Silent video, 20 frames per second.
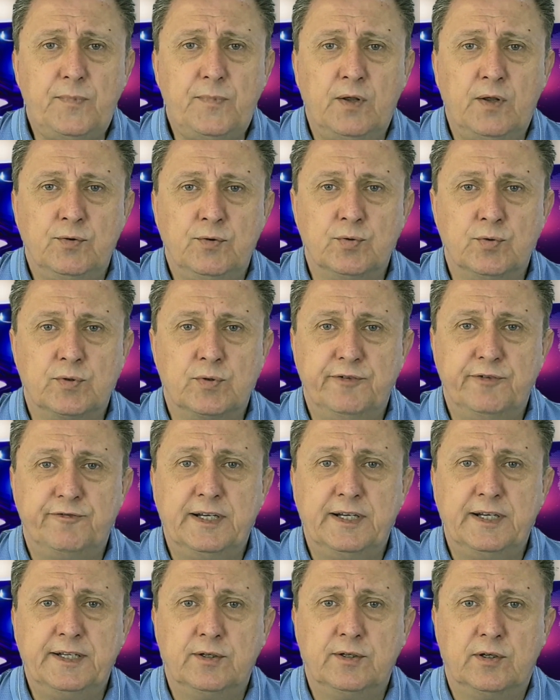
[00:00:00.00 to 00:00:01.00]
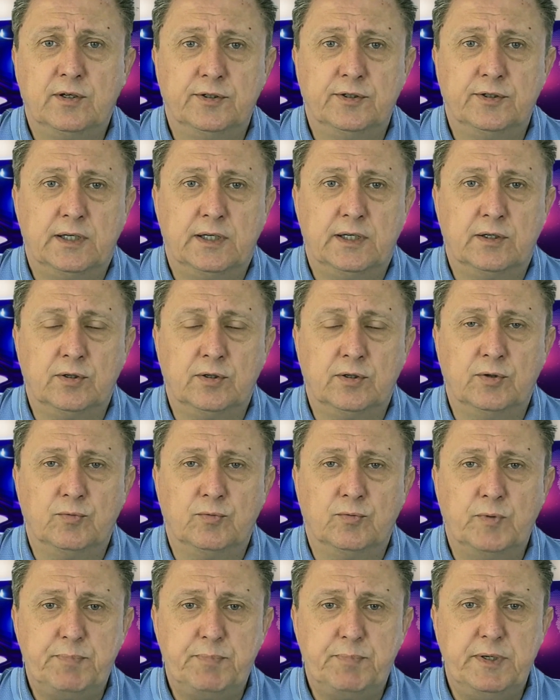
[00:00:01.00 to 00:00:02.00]
you can find on our
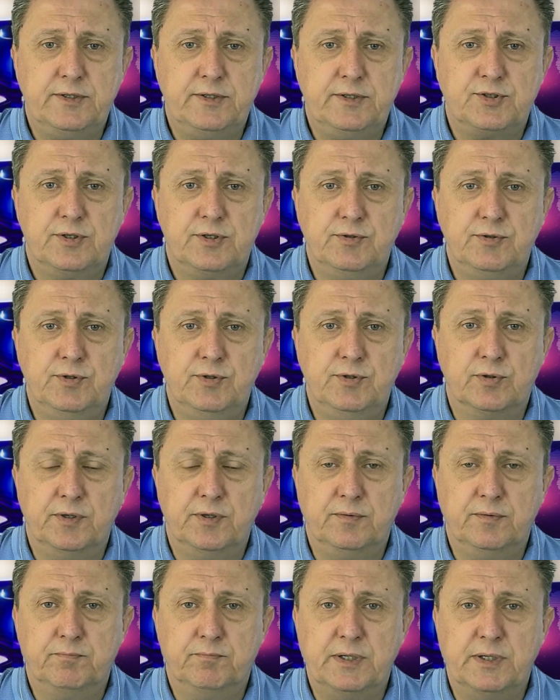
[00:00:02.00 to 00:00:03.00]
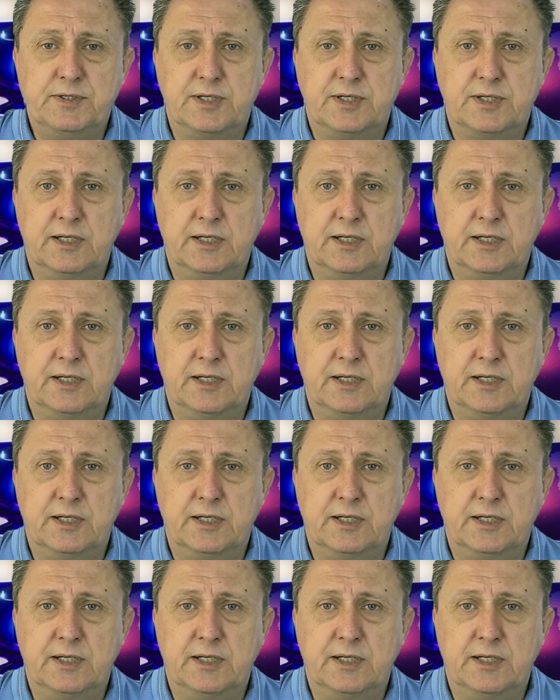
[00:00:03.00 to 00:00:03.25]
webpage. You can basically